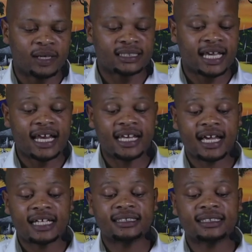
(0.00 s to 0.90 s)
From as
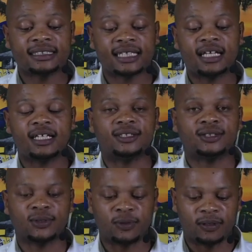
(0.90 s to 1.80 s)
early as
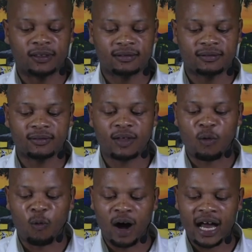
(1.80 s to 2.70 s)
Sunday school,
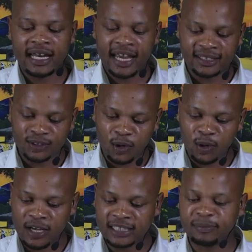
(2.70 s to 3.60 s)
one
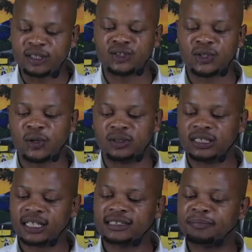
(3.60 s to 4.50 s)
has always been
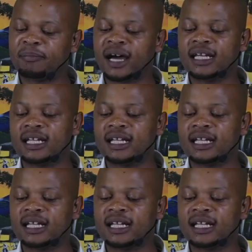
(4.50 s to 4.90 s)
told that